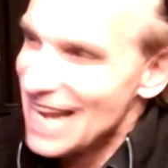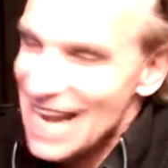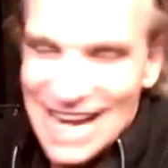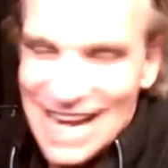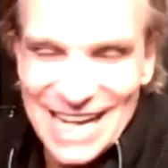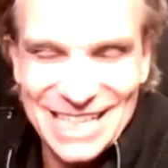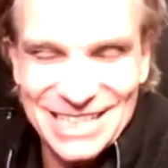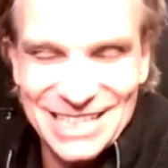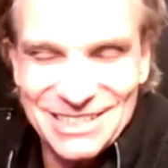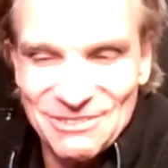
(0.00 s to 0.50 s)

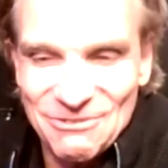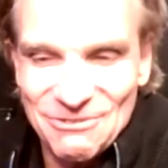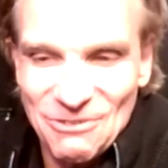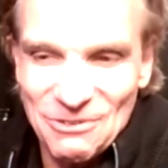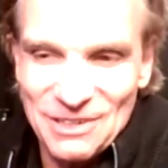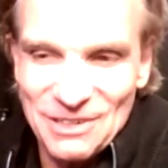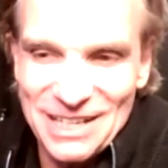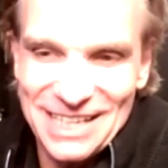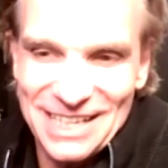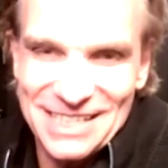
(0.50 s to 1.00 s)
And what
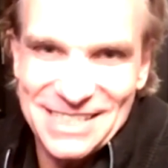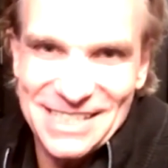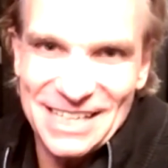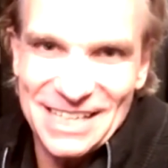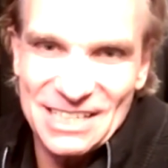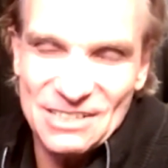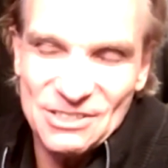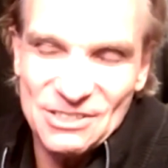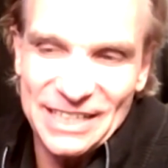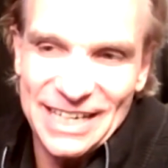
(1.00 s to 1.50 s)
we then said
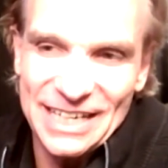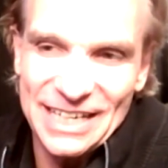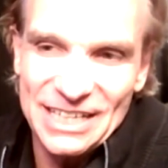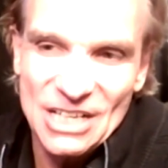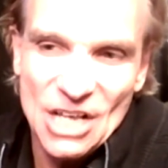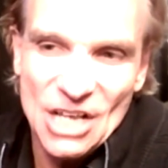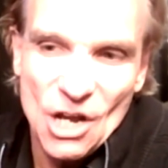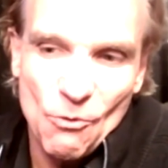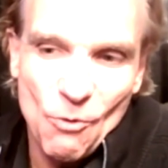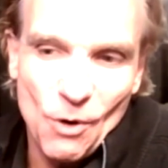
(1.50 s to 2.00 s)
is, okay,
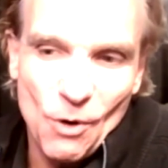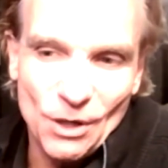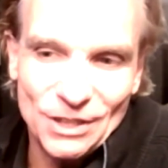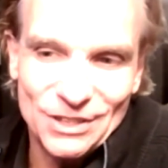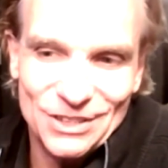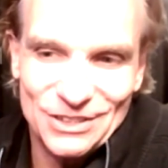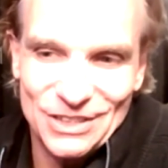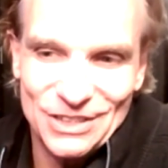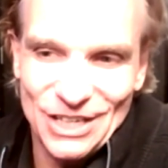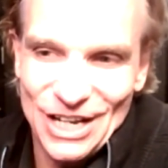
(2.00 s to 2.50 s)
what,
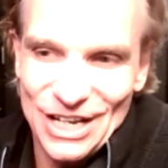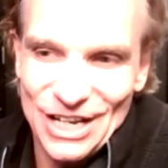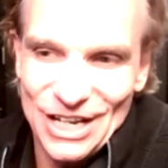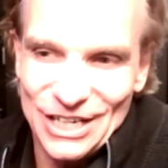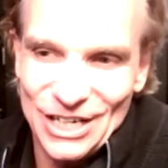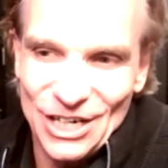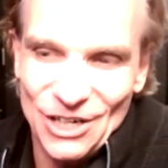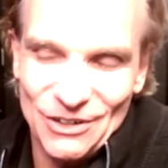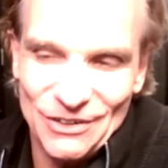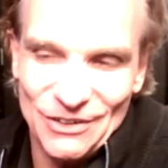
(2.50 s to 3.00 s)

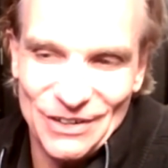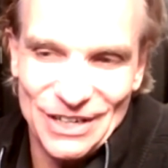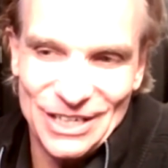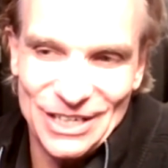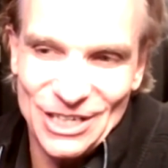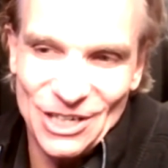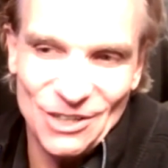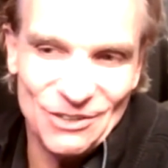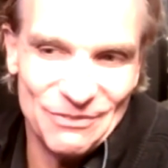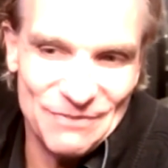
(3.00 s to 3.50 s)

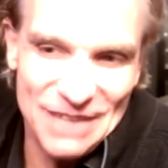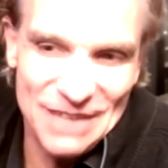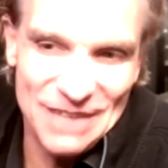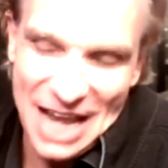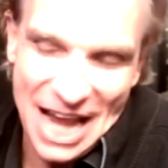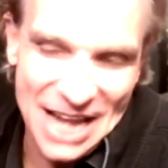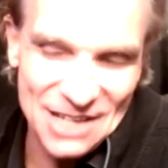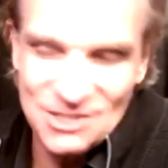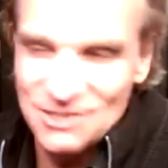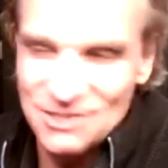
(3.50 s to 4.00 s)

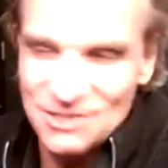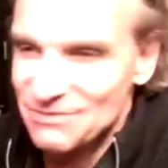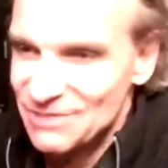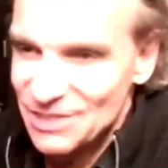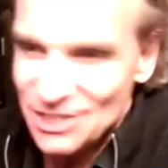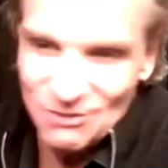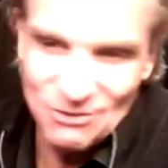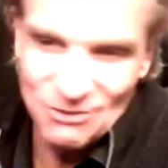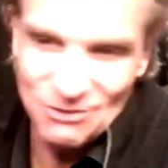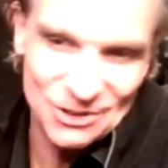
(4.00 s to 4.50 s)

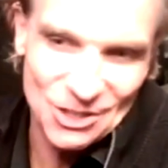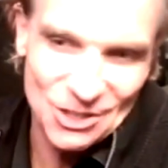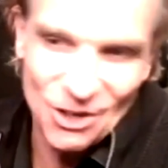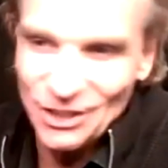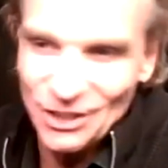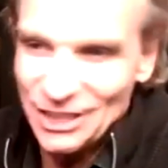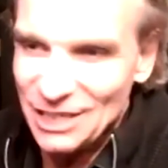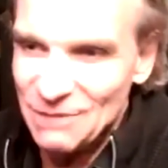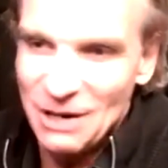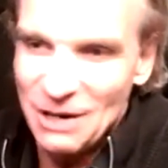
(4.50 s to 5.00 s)
we're
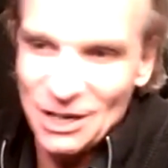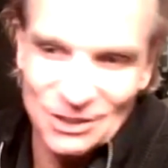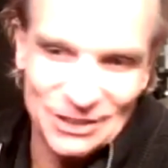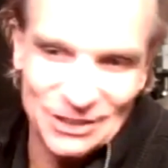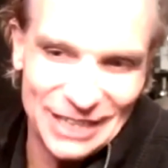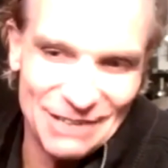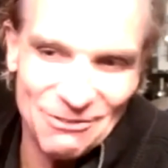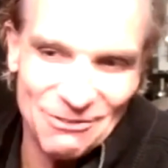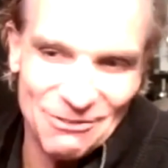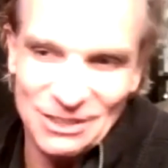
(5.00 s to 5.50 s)
talking about,
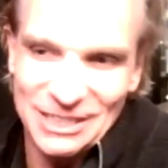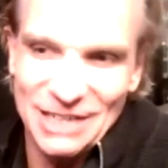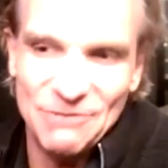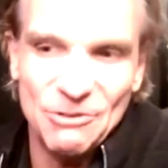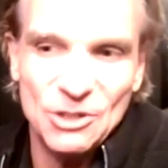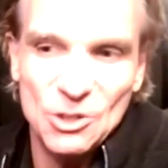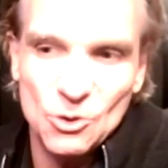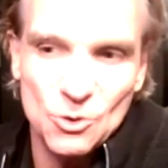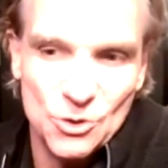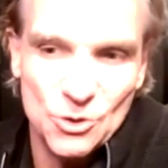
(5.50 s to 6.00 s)
okay, what can
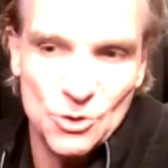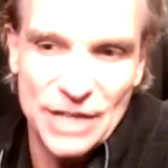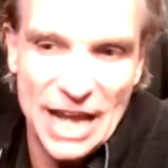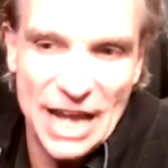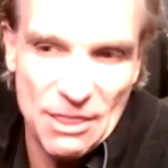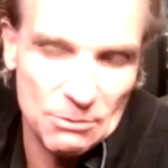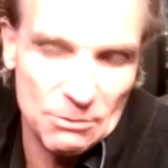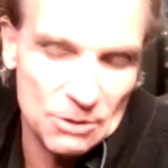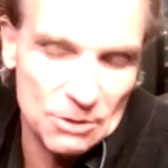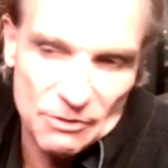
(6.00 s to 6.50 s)
we do
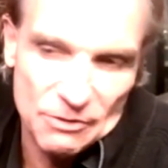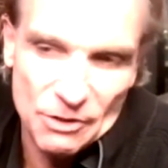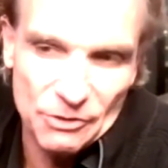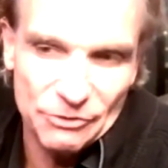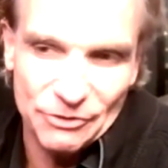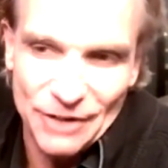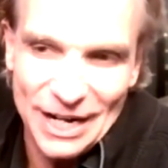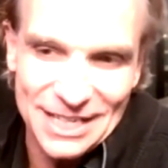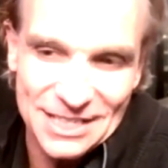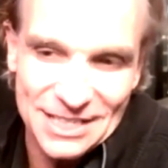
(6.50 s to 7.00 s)
together? Because we were
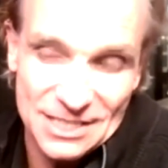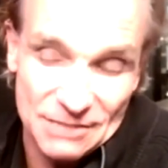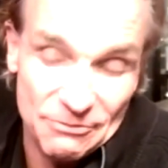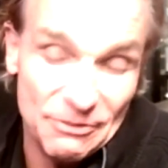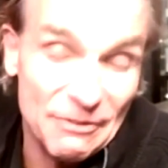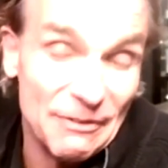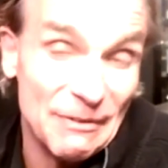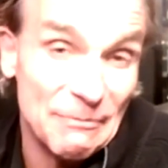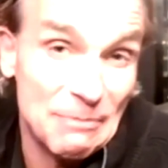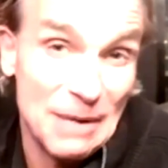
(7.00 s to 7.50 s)
friends, and
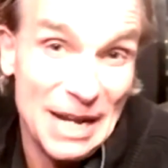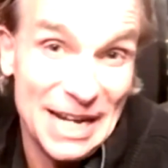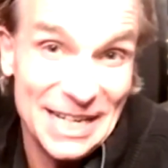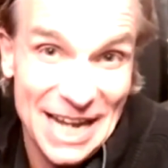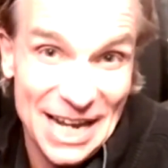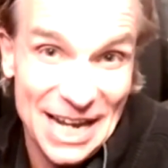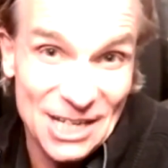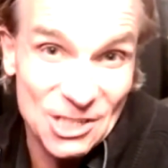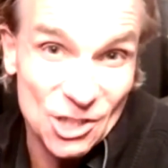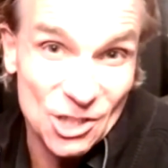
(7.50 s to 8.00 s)
we were playing
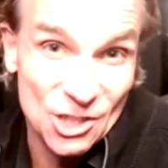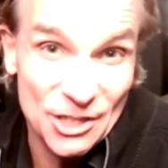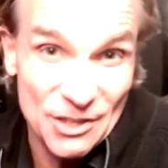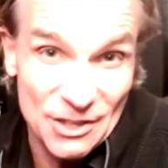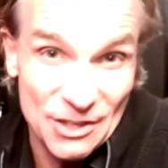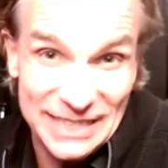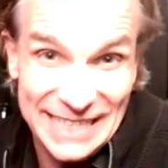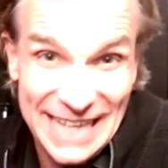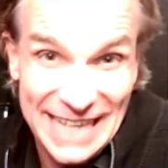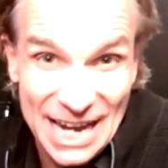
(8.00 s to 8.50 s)
actually
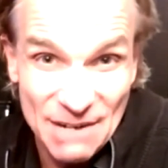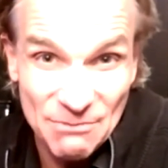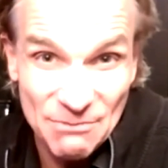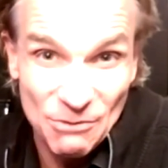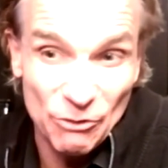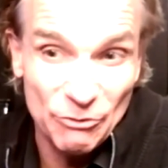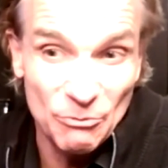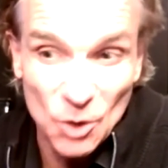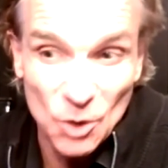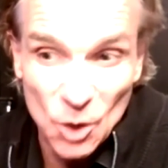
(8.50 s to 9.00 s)
the game
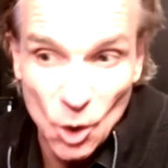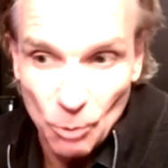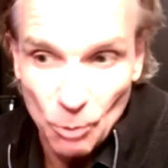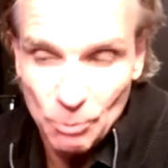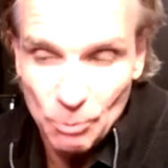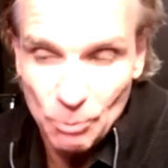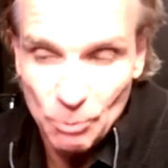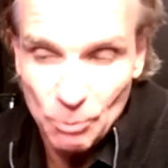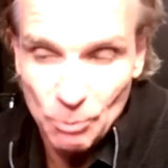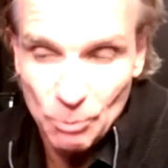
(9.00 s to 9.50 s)
of
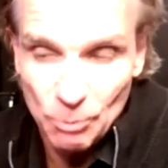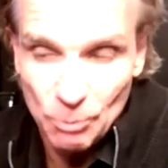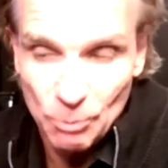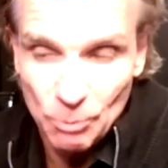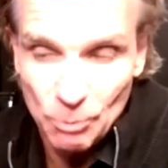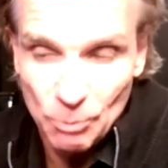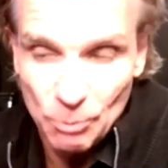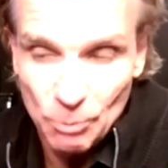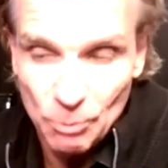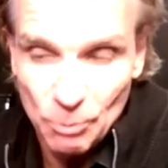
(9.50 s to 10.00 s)
Monopoly.
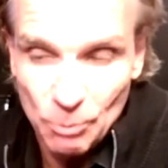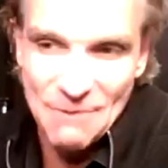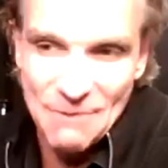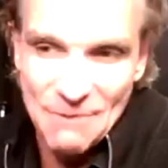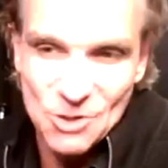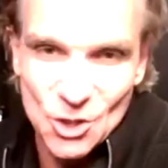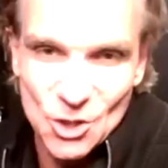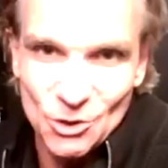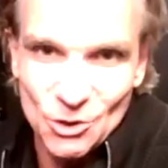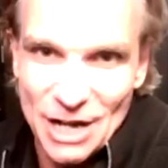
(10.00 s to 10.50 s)
I'm
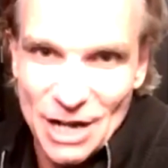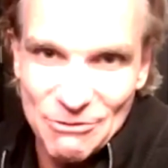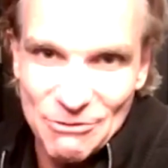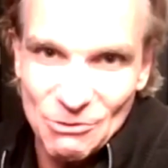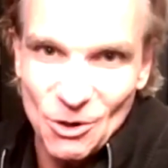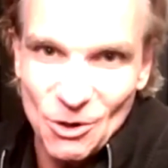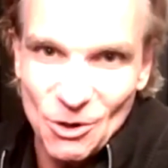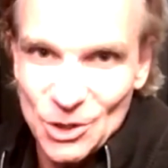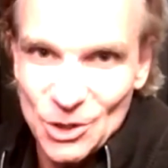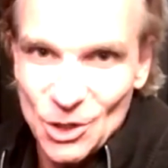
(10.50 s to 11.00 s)
sure
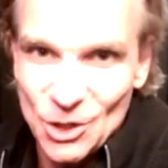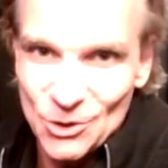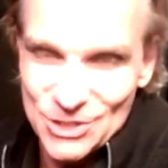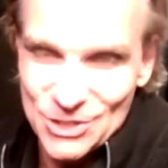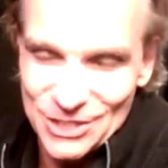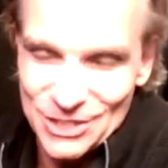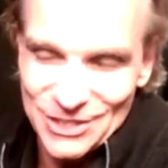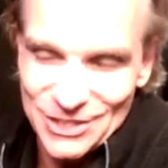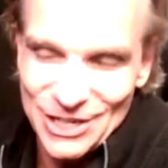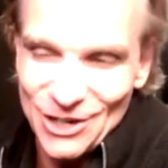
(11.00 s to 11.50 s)
everyone knows
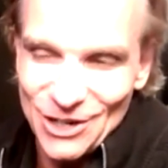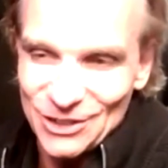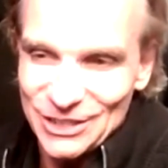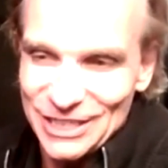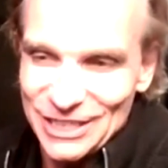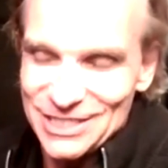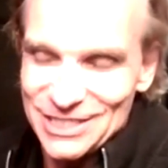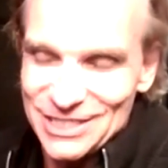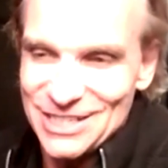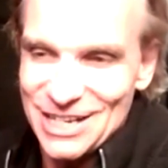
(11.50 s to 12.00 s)
in the
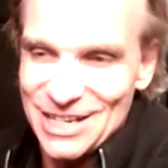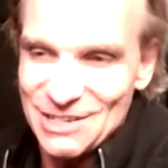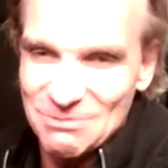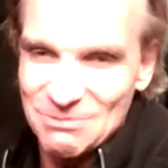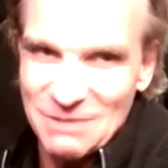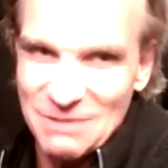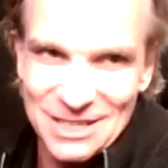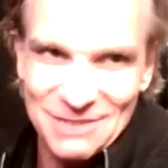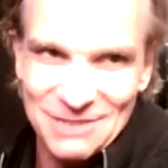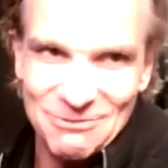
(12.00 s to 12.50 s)
audience and has
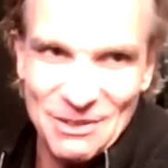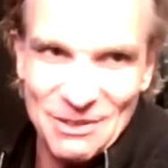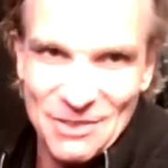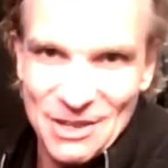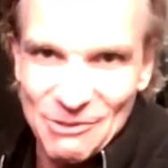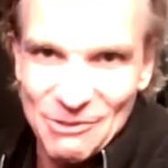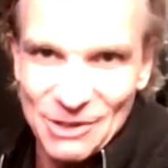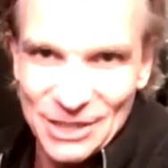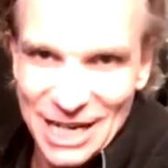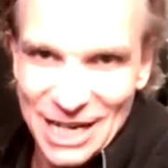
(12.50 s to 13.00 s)
played it when they
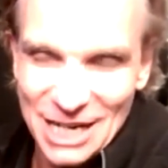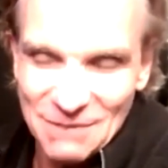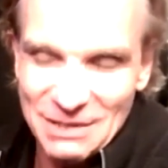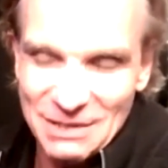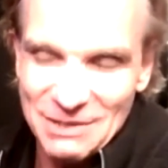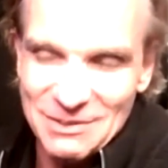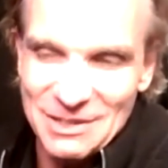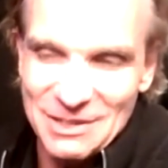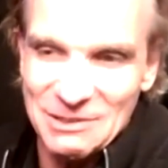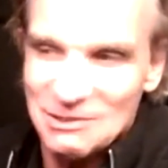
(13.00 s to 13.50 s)
were young.
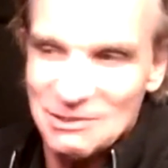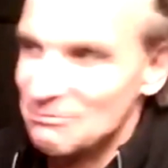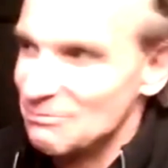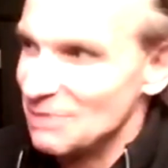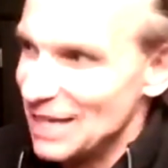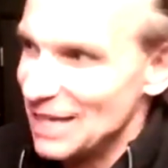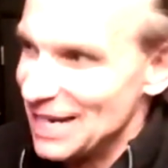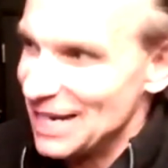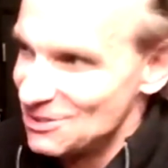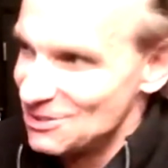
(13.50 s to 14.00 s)
Maybe they even
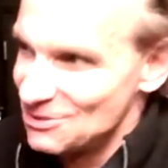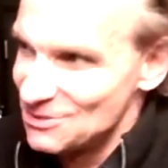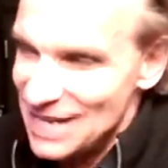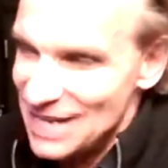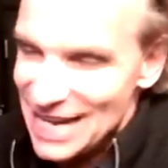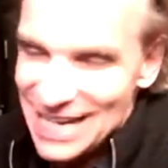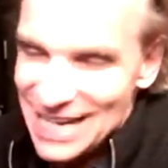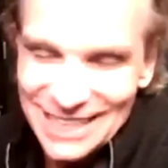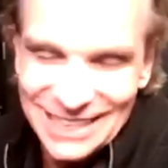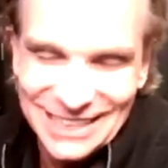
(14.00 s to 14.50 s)
play it
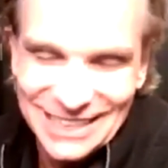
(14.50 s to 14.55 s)
today.